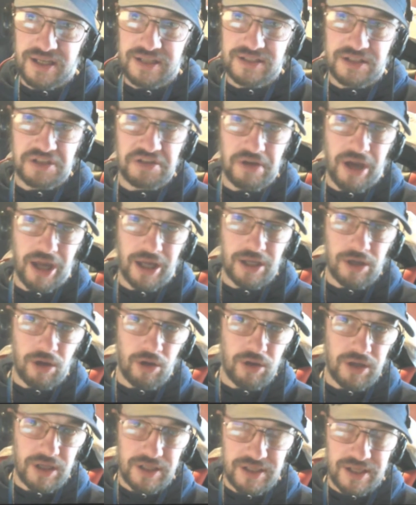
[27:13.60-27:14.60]
a track
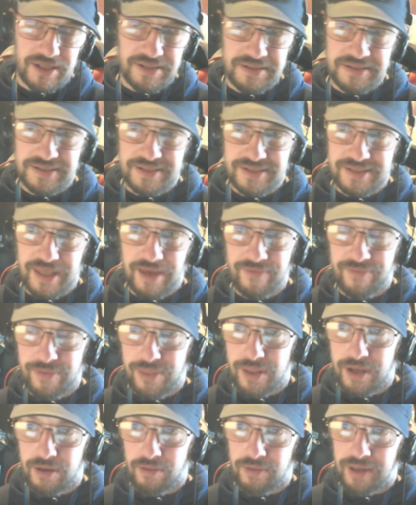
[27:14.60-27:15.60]
log, it does
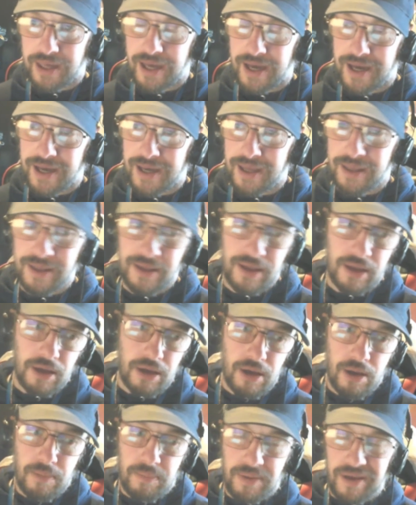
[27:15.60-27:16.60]
everything okay.
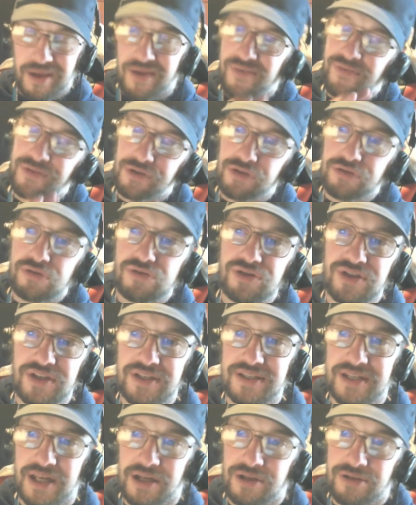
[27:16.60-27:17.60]
But if you use the
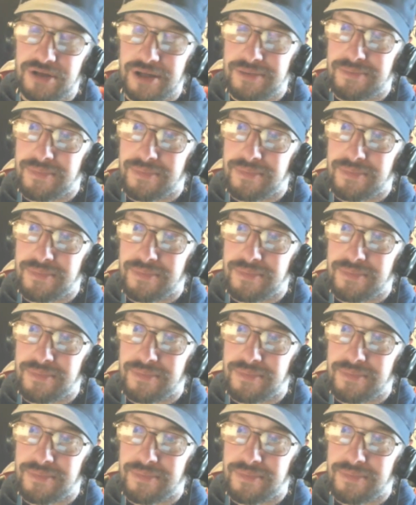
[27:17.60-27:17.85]
Sentry,